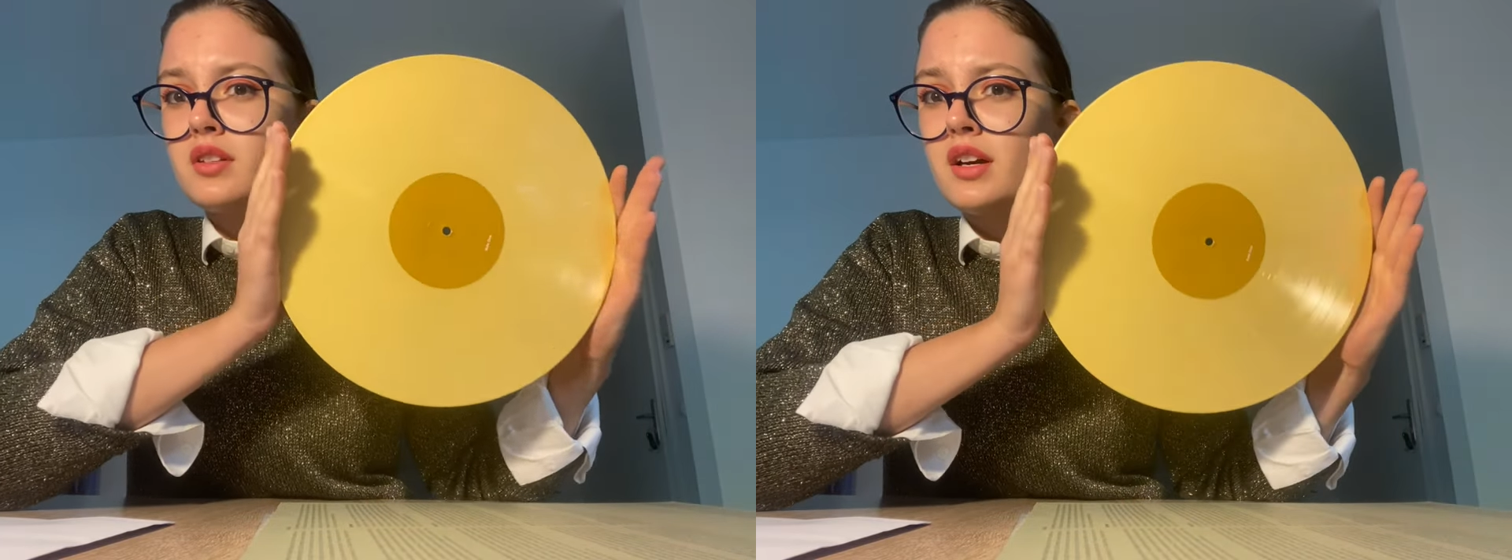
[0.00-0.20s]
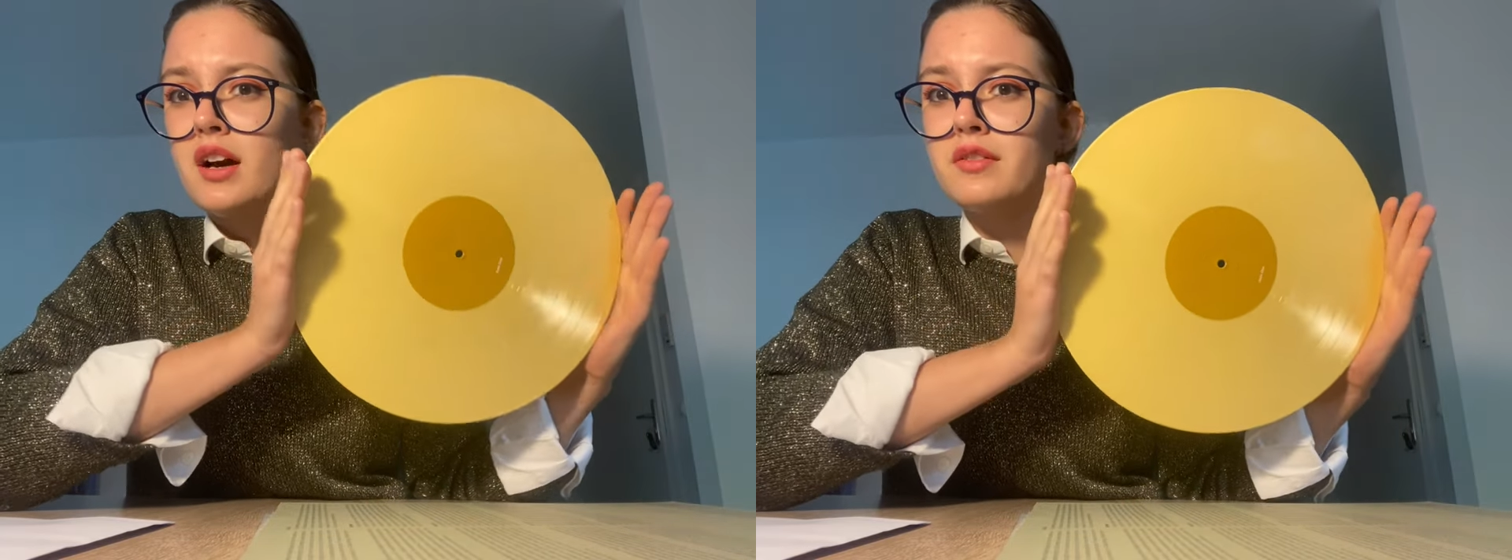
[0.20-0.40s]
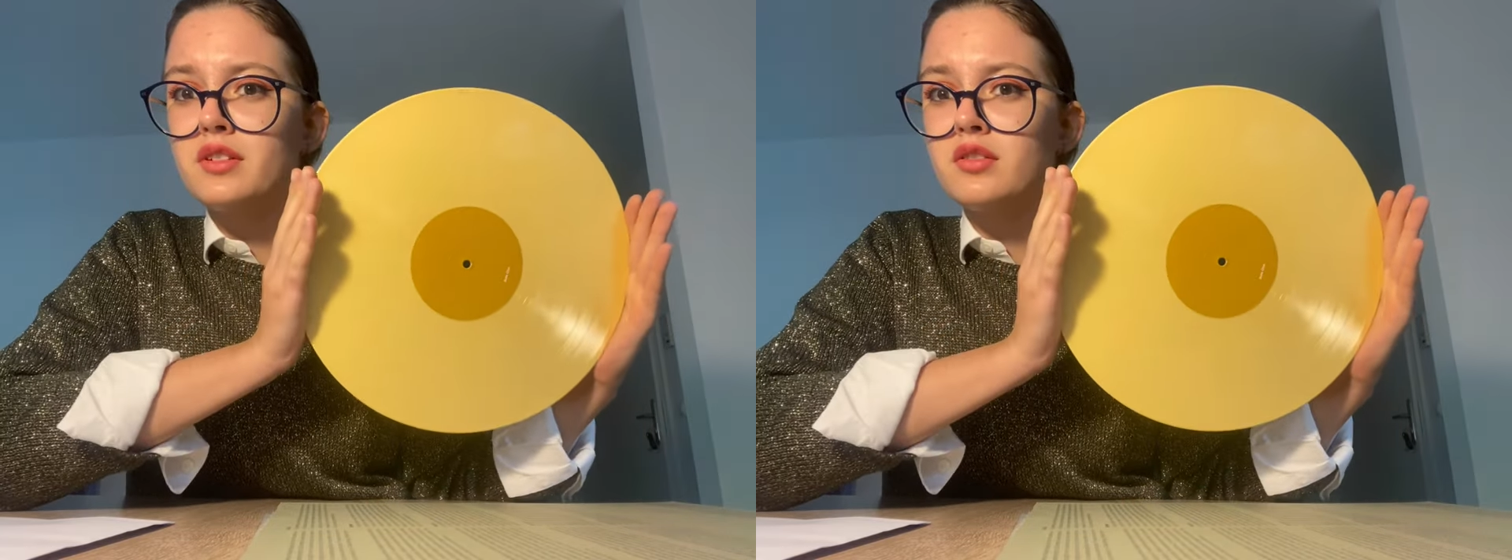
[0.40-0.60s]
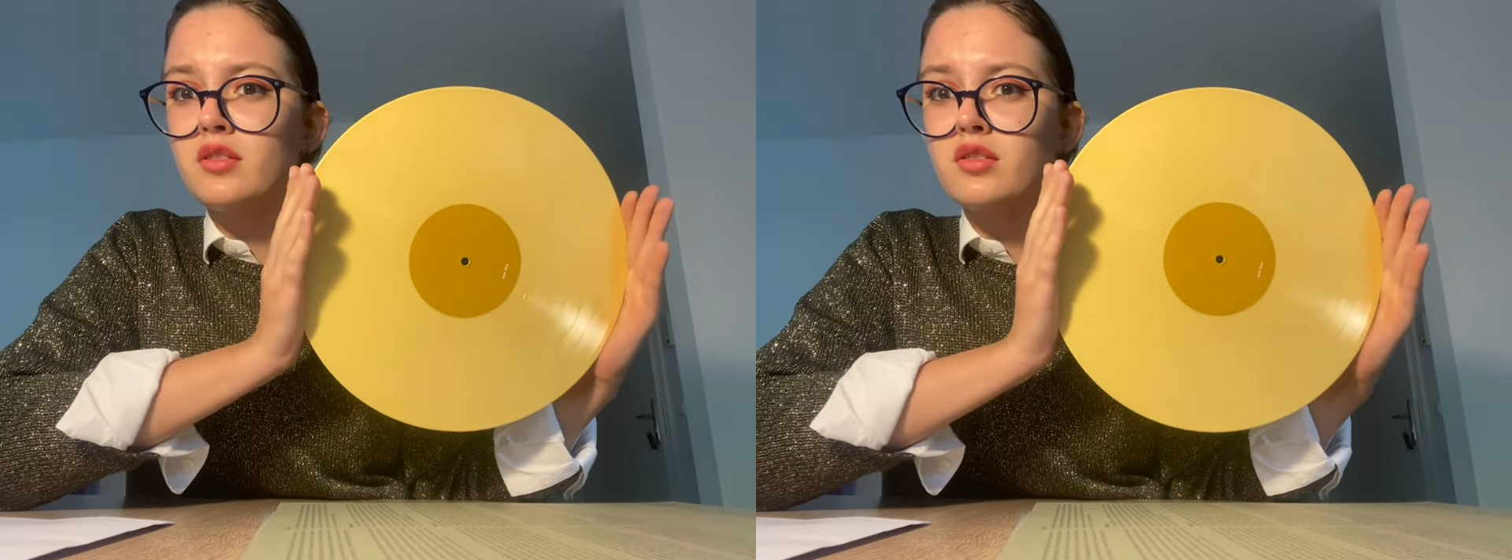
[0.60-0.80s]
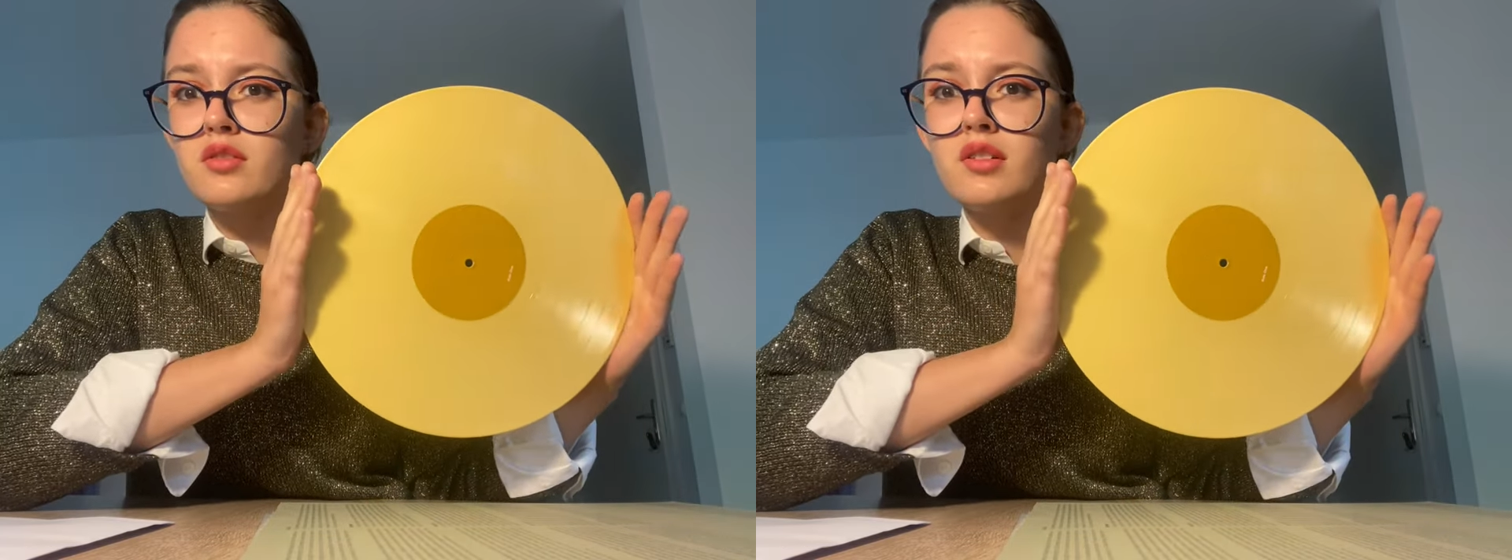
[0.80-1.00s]
they have it
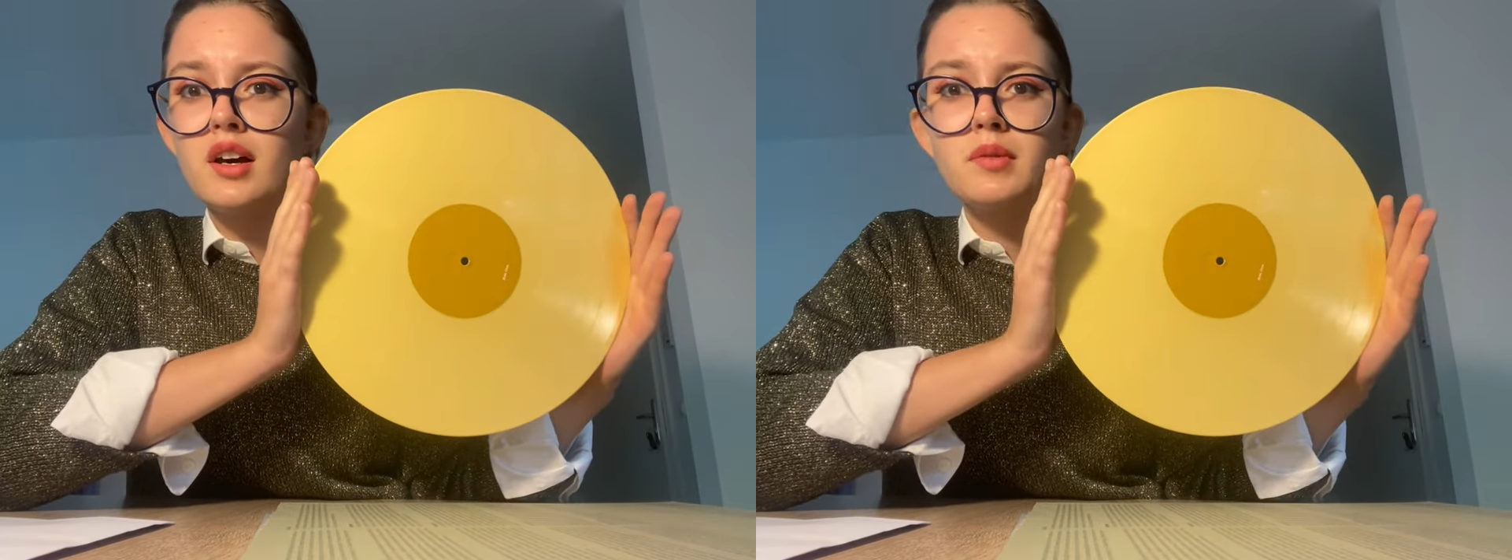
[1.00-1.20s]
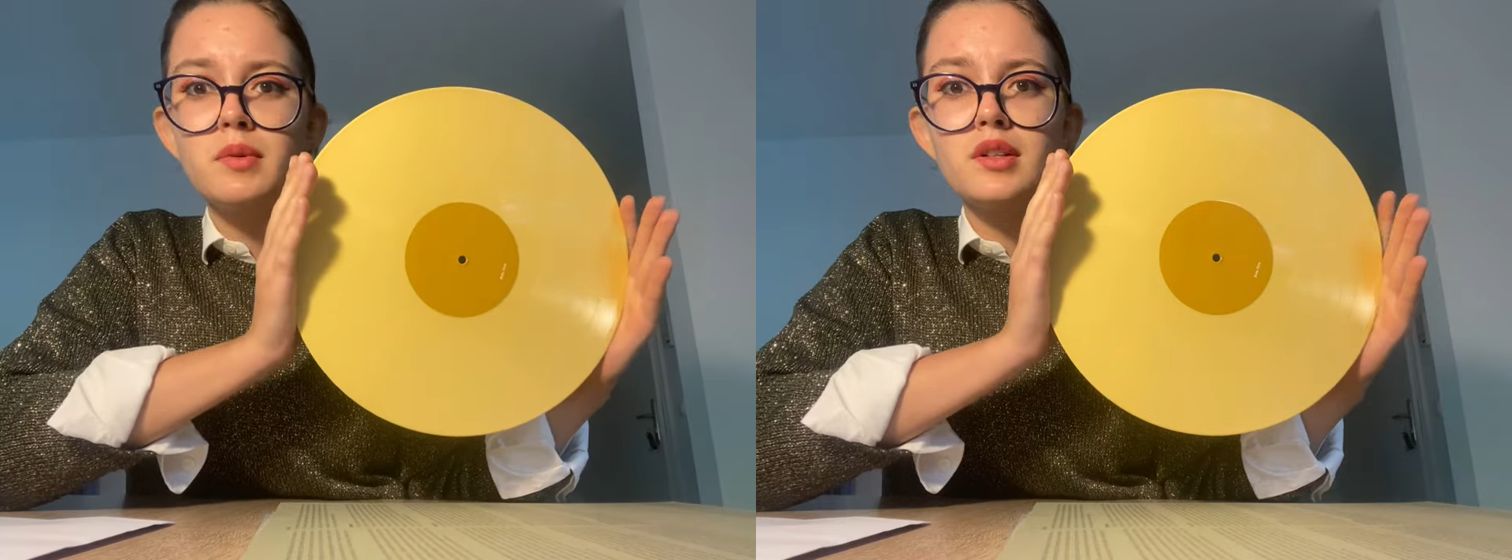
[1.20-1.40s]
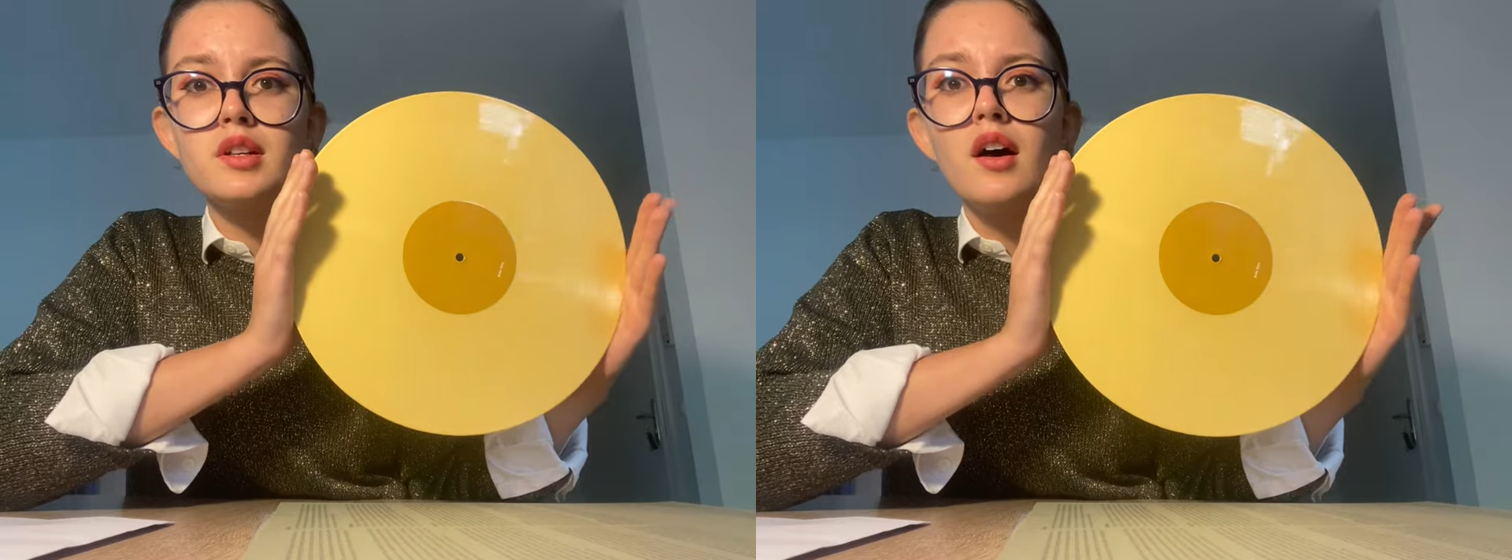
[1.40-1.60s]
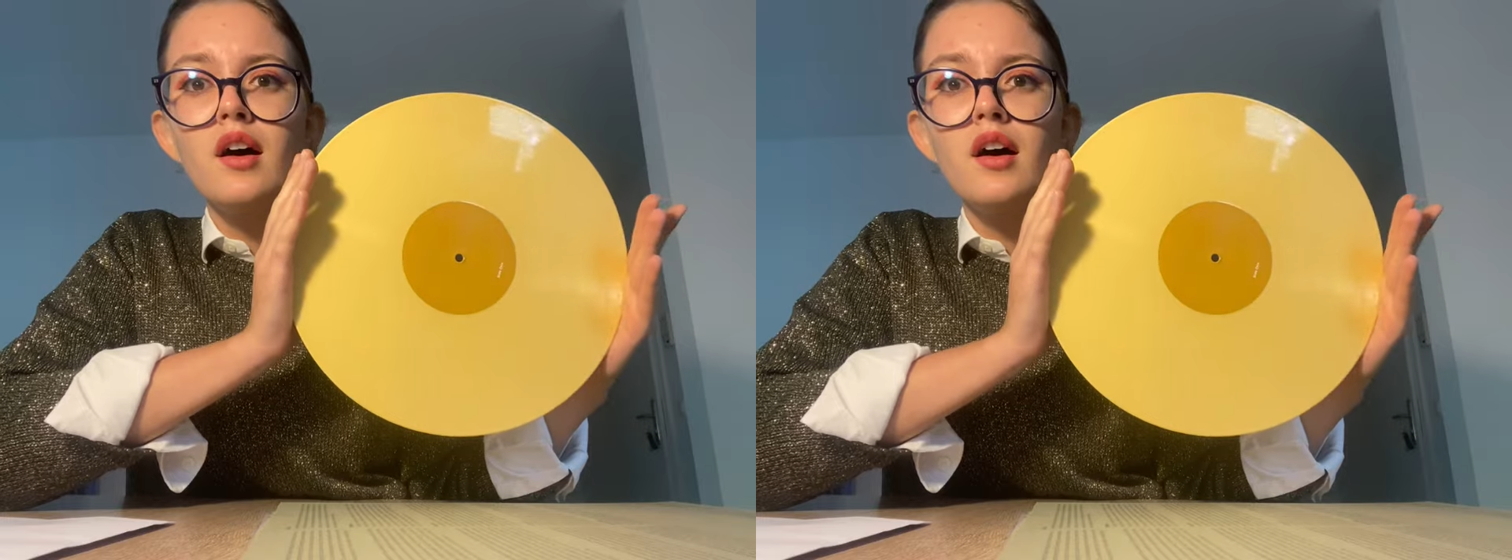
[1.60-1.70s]
not online, but